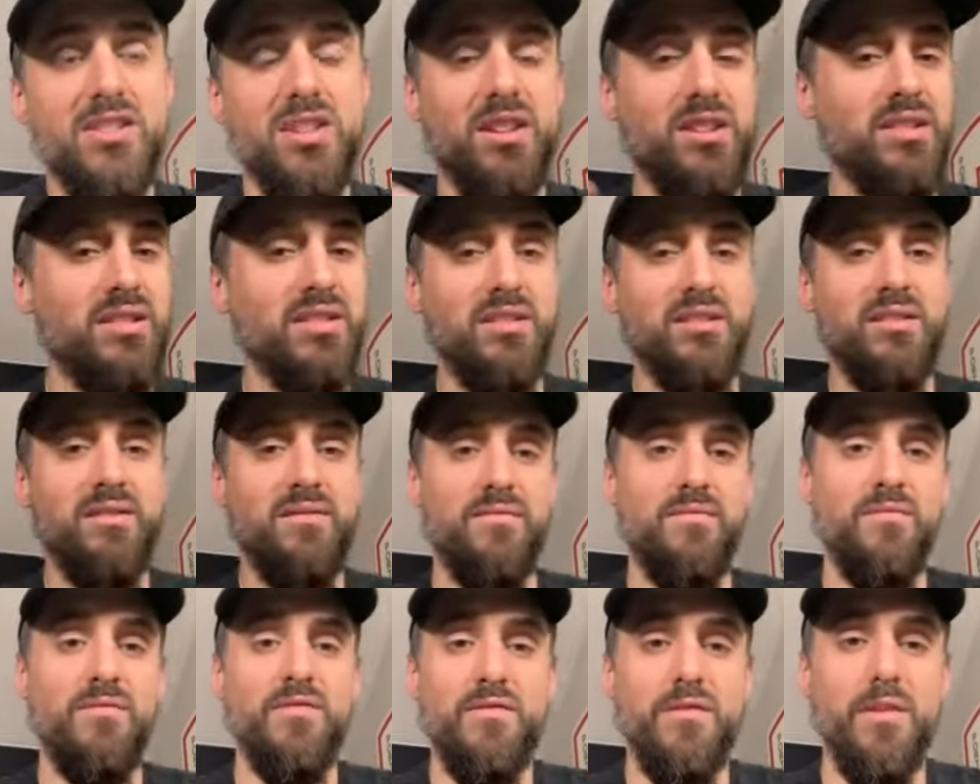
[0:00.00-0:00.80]
just
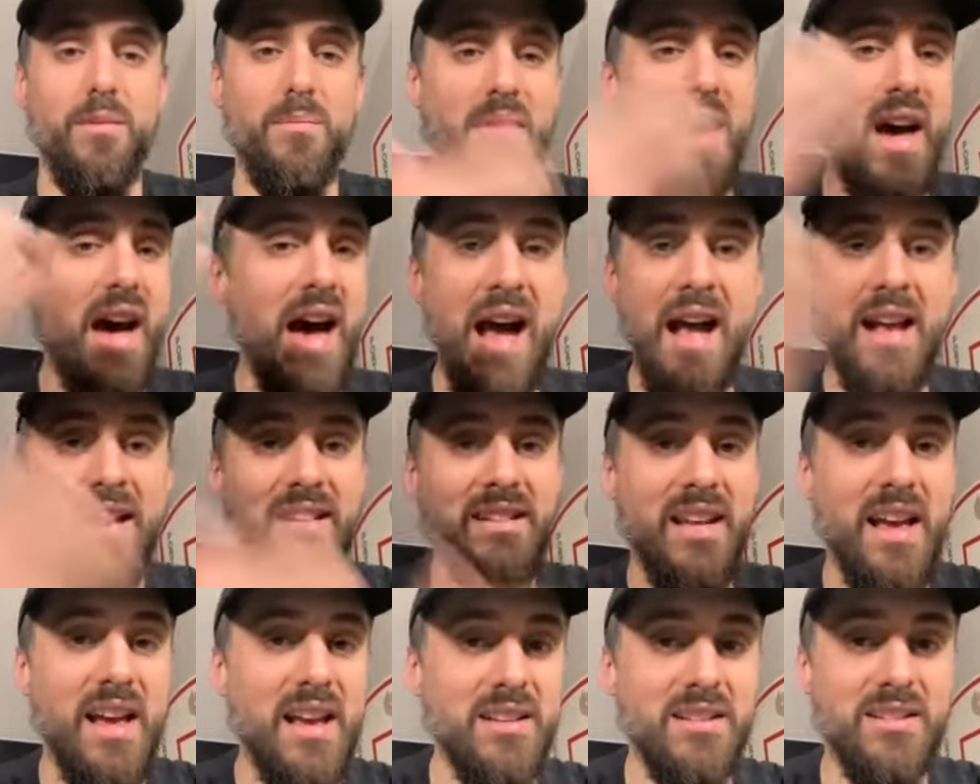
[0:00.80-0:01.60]
from the
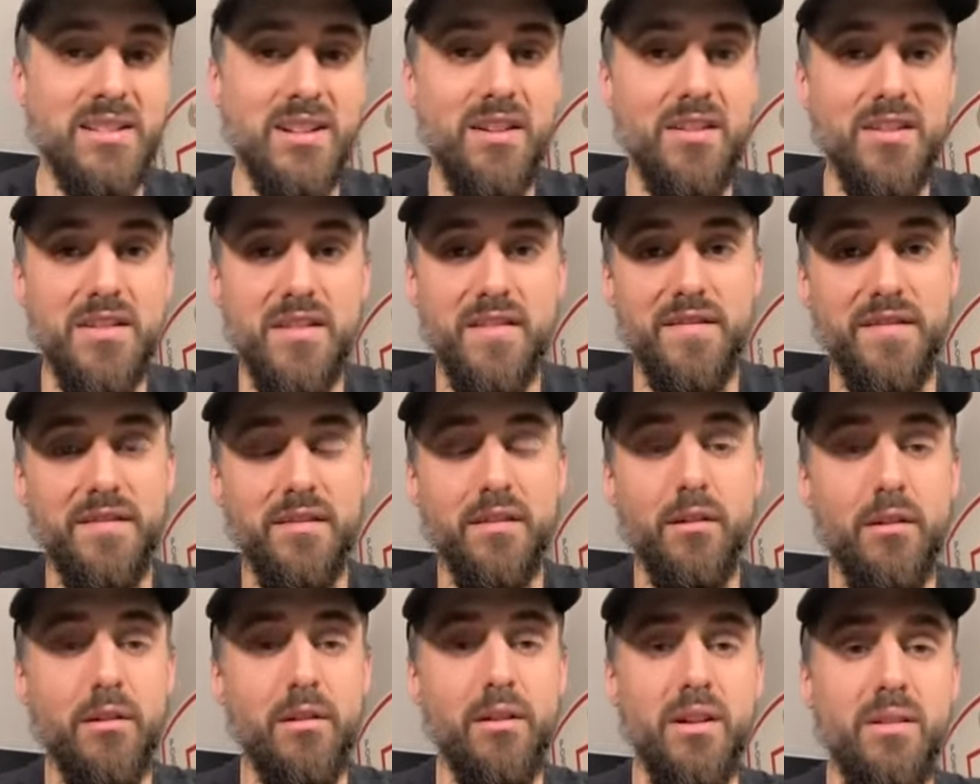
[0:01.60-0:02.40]
eye test on the
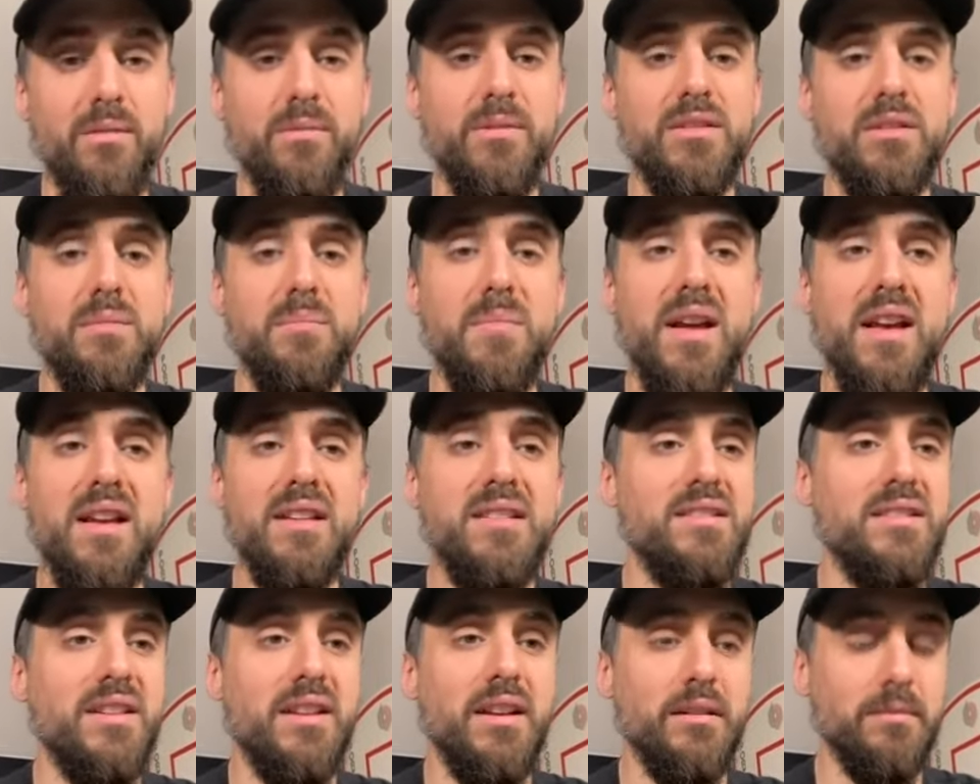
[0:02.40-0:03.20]
floor. He was
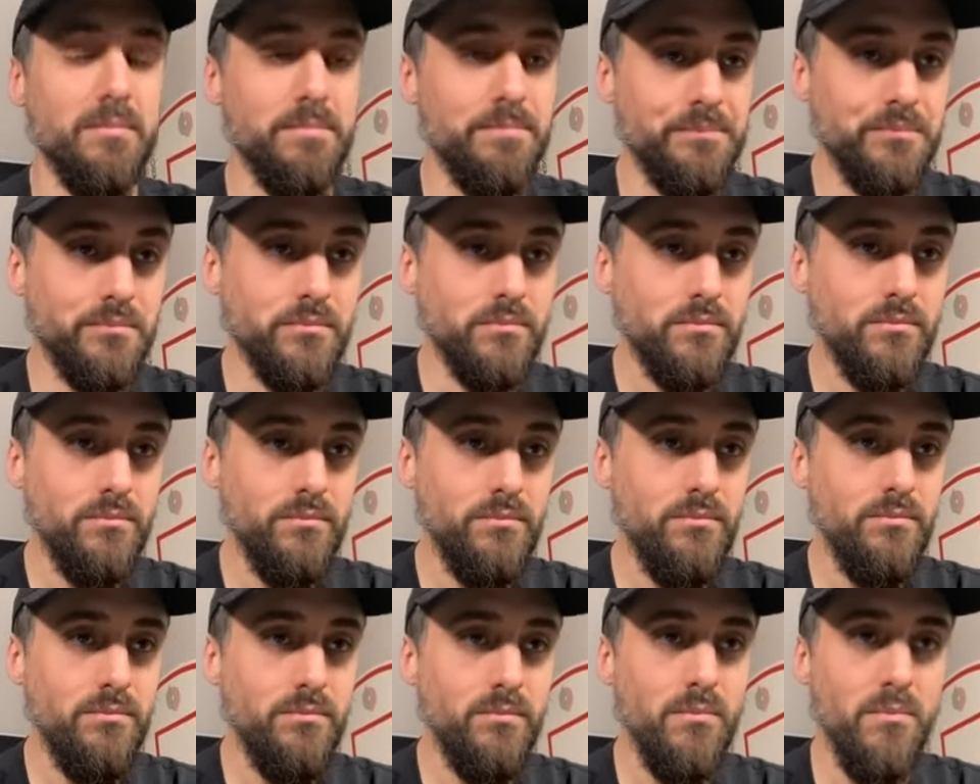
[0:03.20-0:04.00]
amazing,
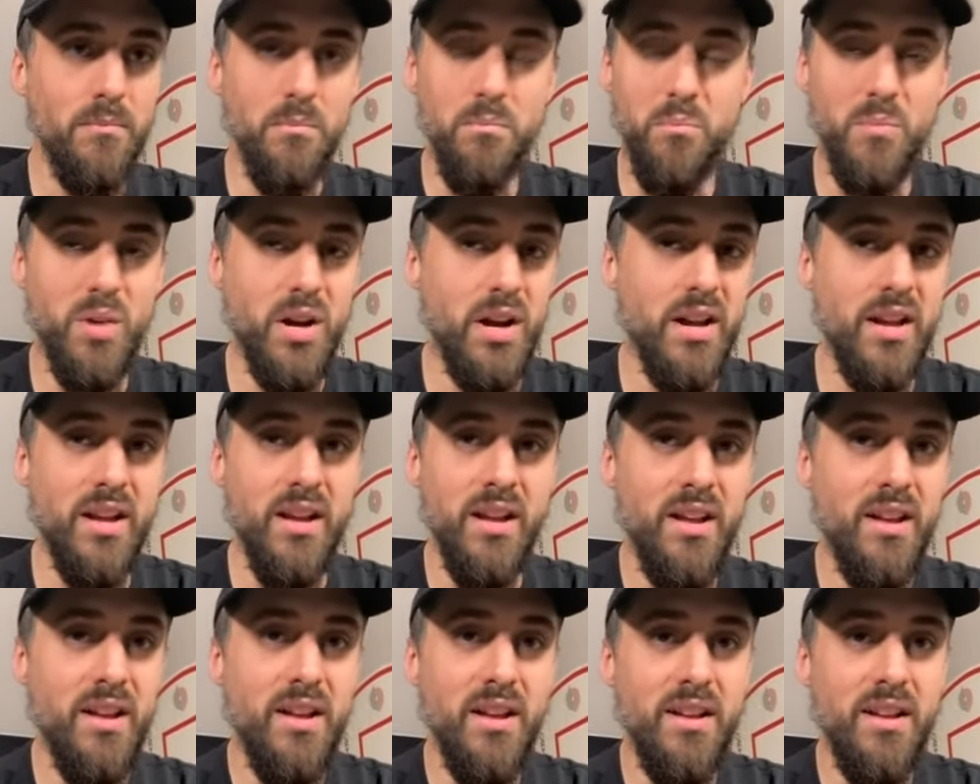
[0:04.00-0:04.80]
but